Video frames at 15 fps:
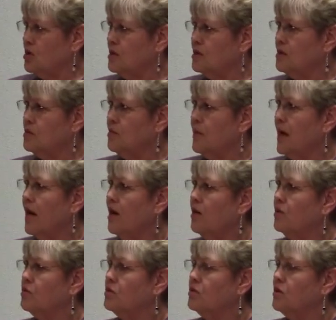This is
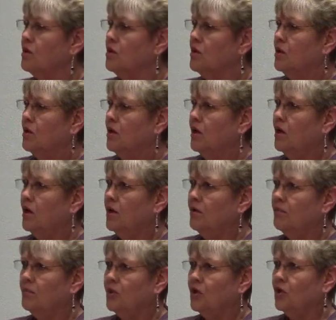about,
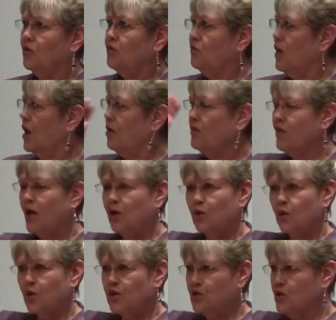follow that
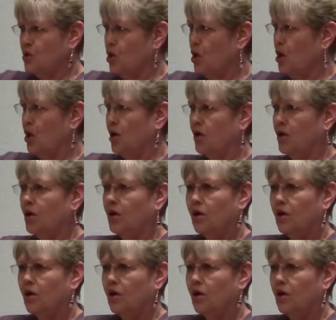North Star.